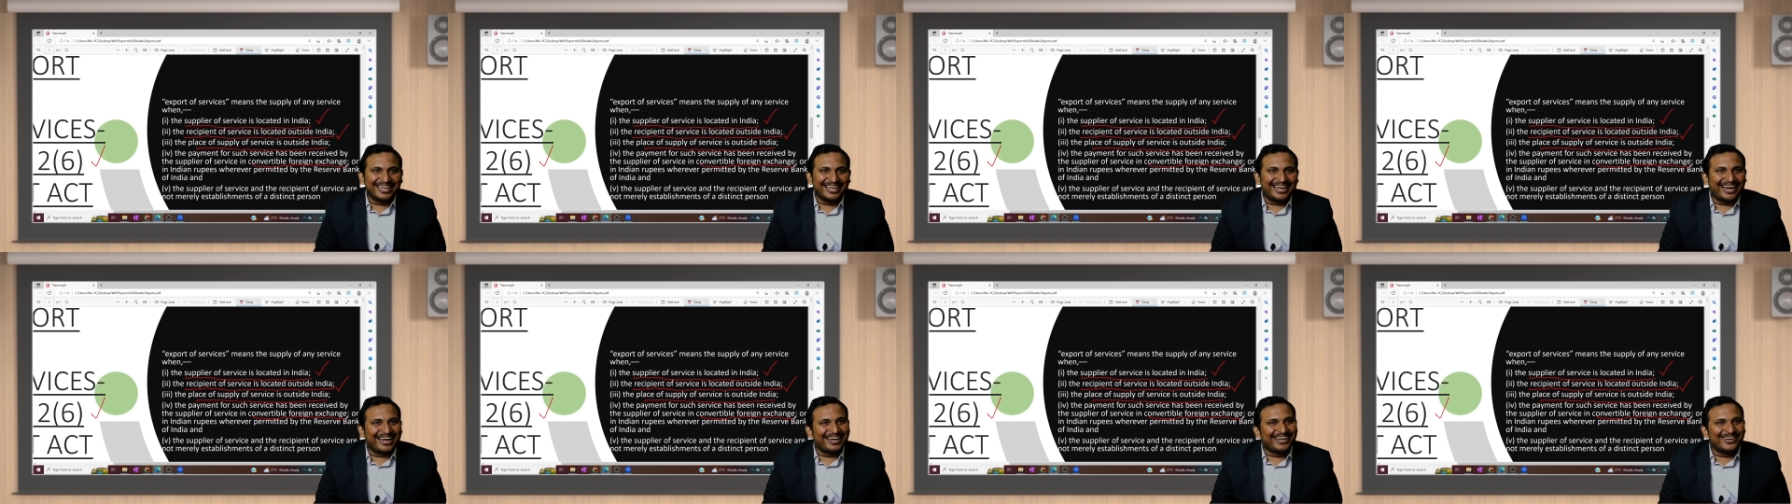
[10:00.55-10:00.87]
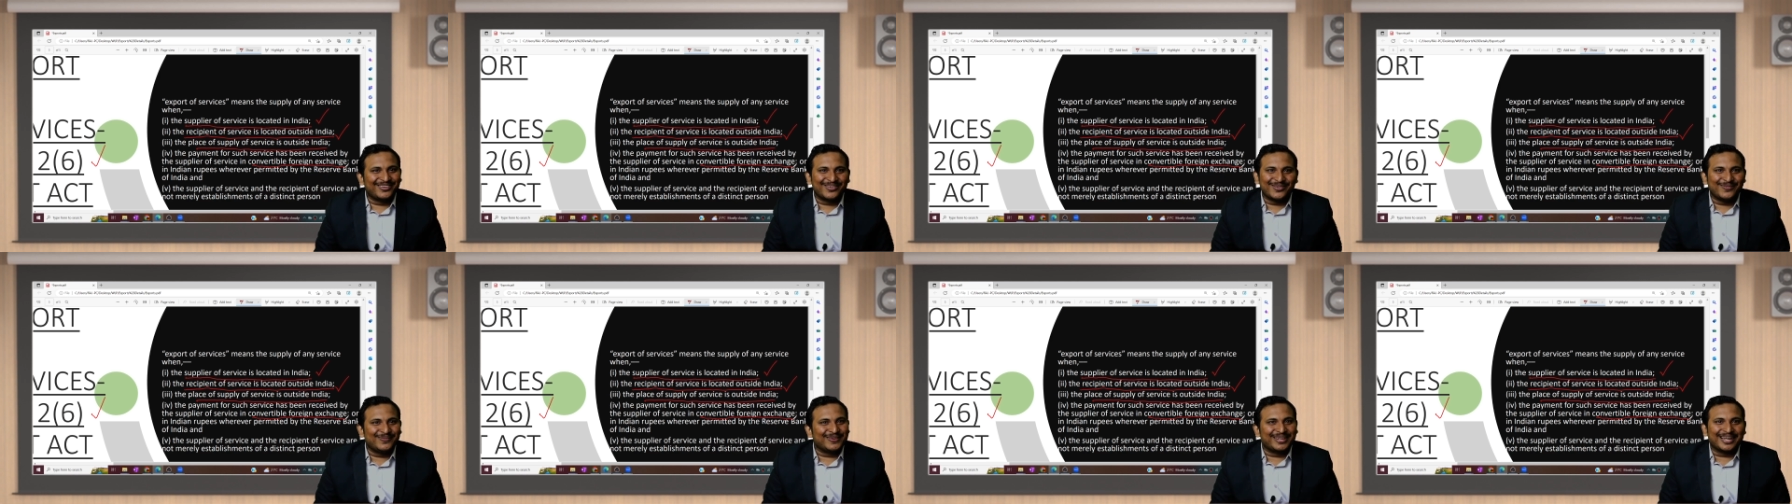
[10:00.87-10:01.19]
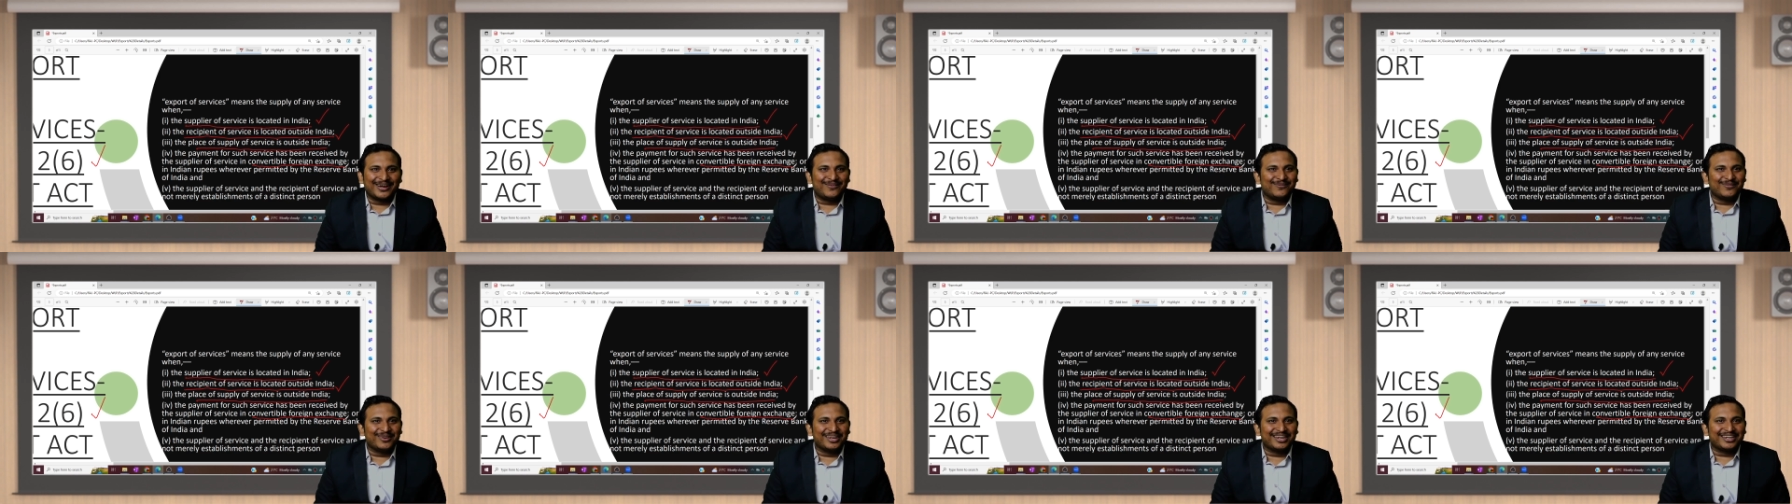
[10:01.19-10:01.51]
and it will be
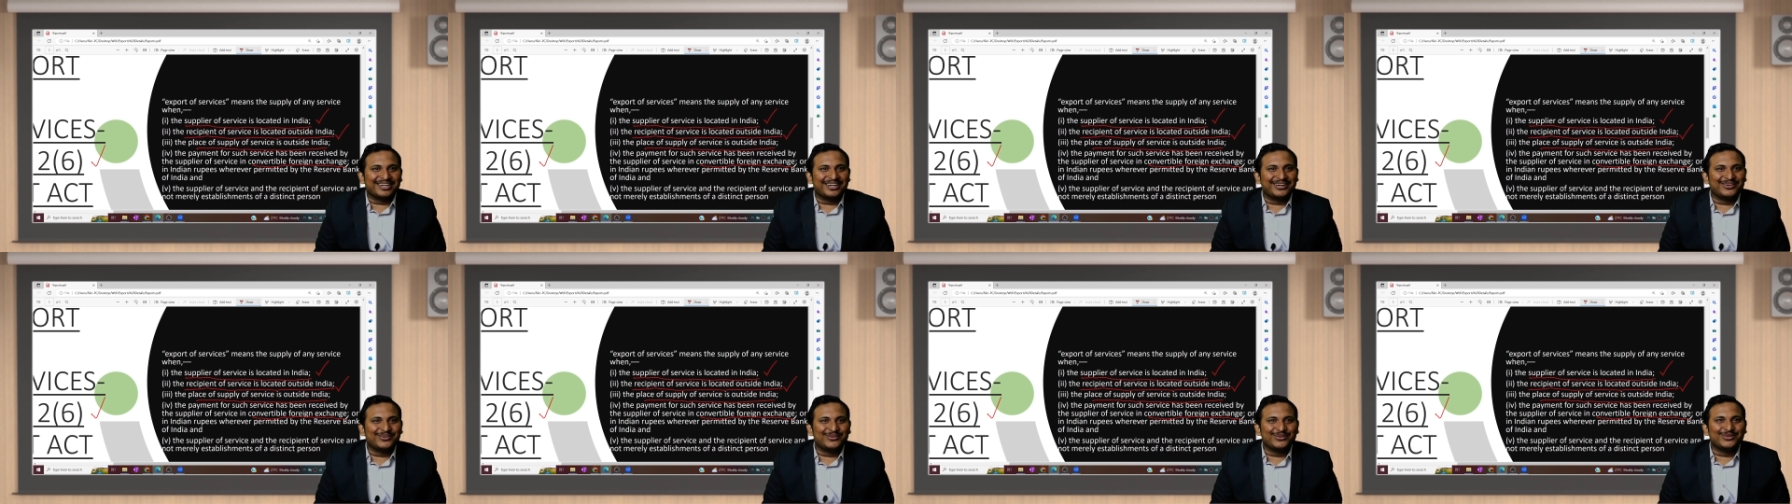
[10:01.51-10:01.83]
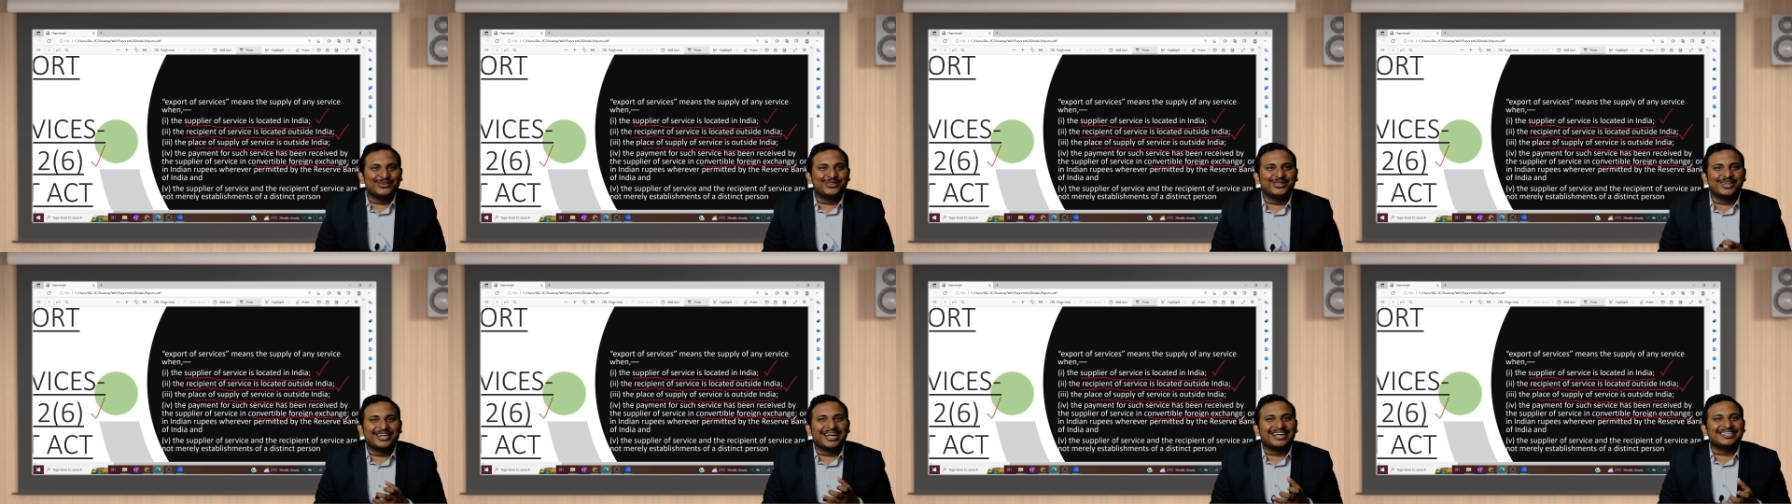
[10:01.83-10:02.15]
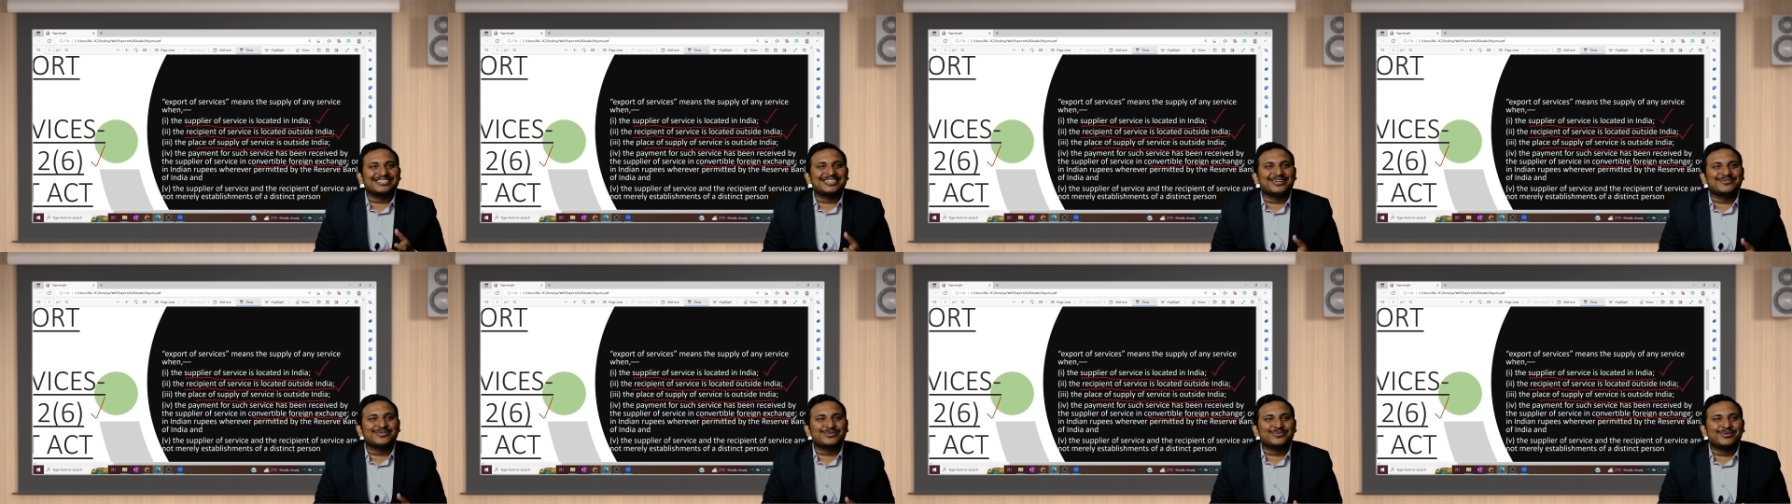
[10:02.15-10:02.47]
completed. Do you think
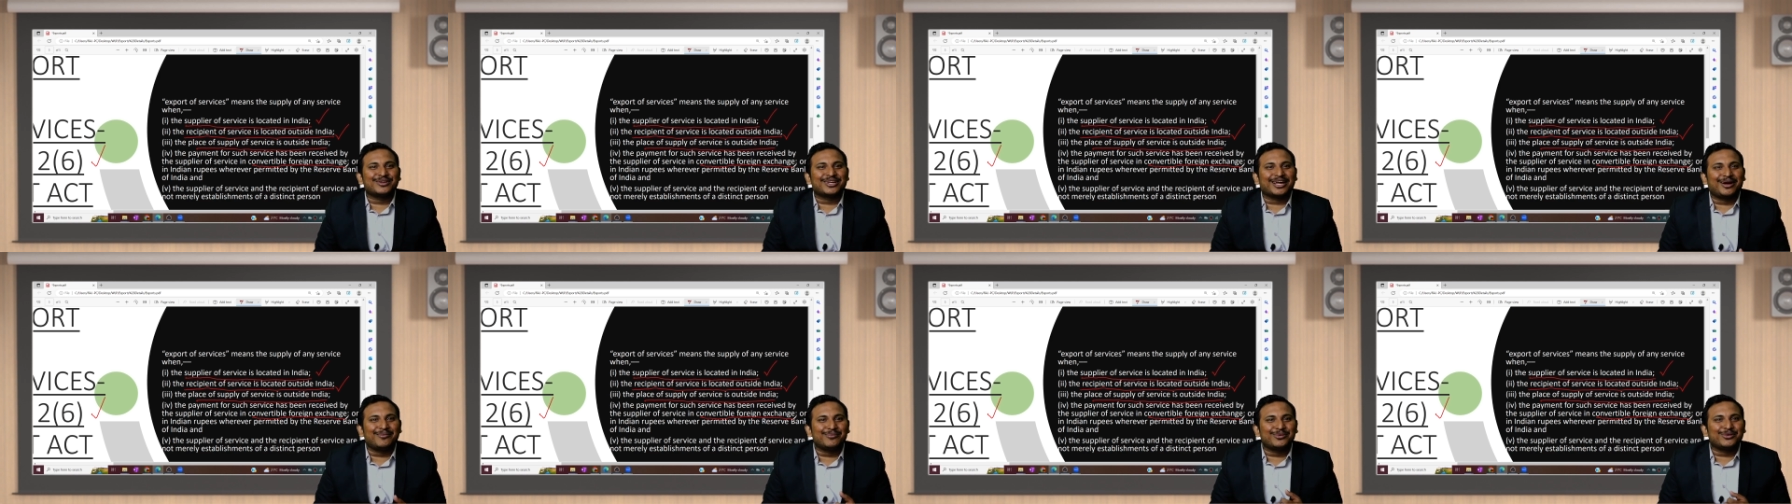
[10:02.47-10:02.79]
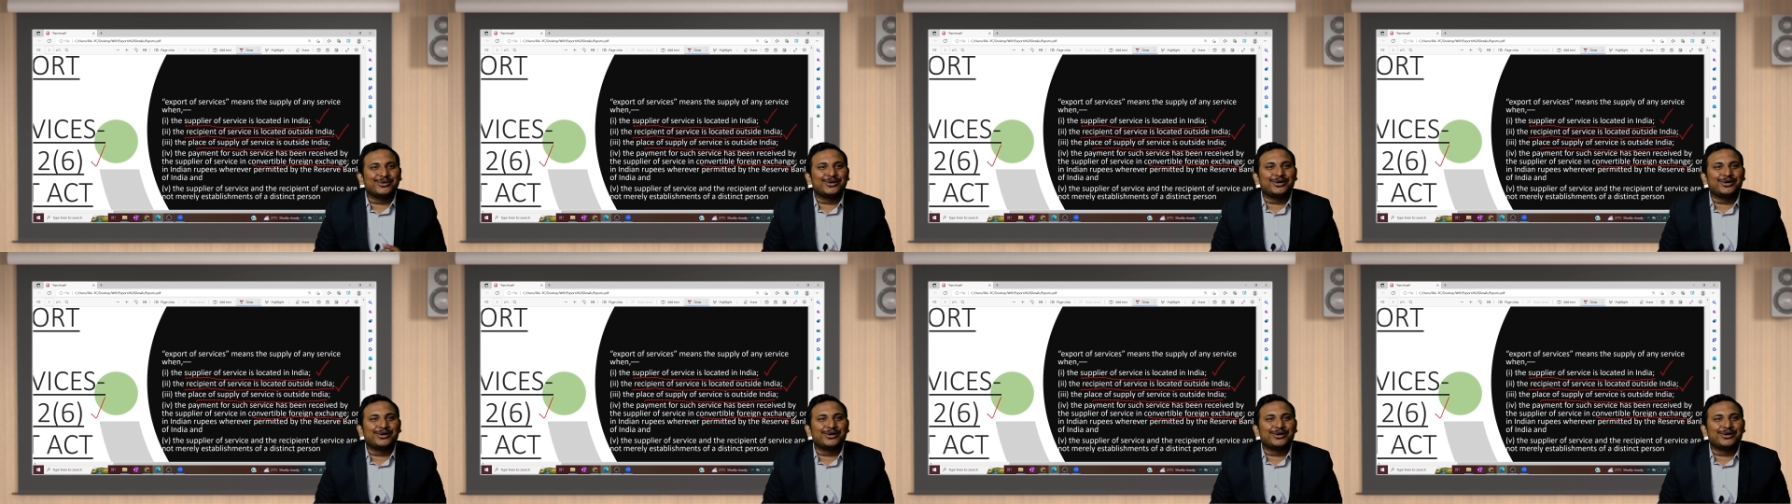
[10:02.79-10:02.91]
customs will come to know